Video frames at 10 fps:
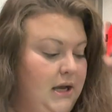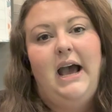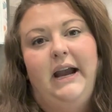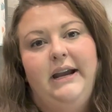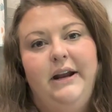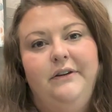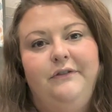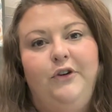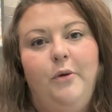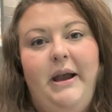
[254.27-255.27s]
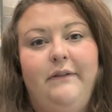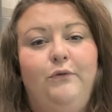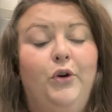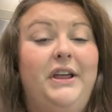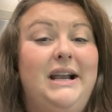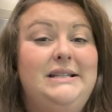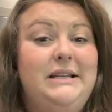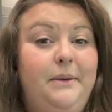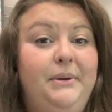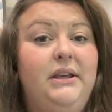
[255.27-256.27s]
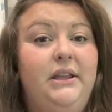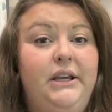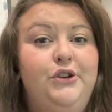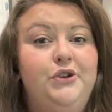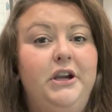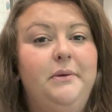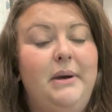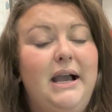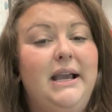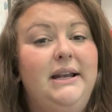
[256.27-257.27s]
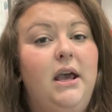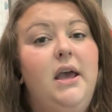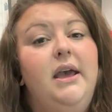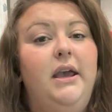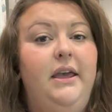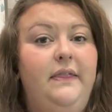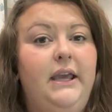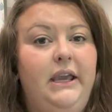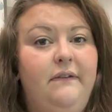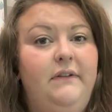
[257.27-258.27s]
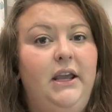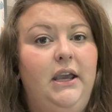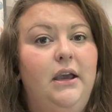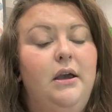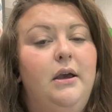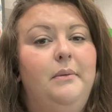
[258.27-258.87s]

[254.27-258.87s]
I kind of go back and forth. I typically drink mine in the evening,